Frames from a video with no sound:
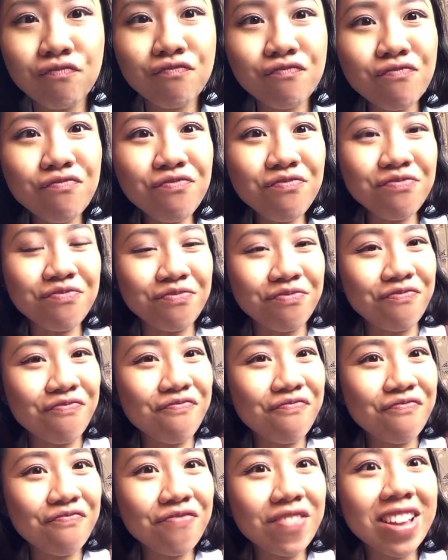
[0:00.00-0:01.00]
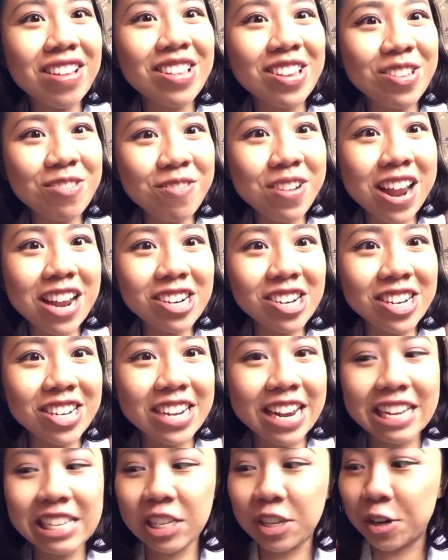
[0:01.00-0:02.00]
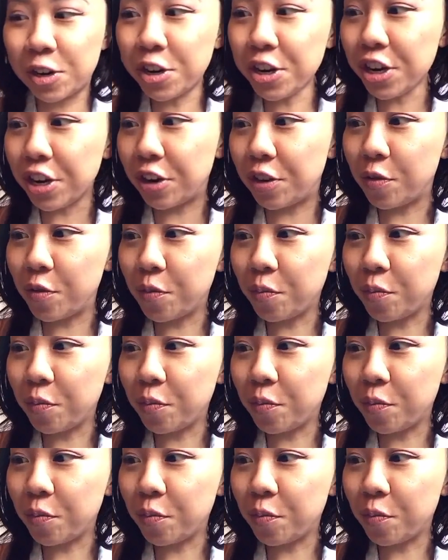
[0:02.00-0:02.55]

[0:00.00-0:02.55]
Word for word: Mmm, this one actually tastes good.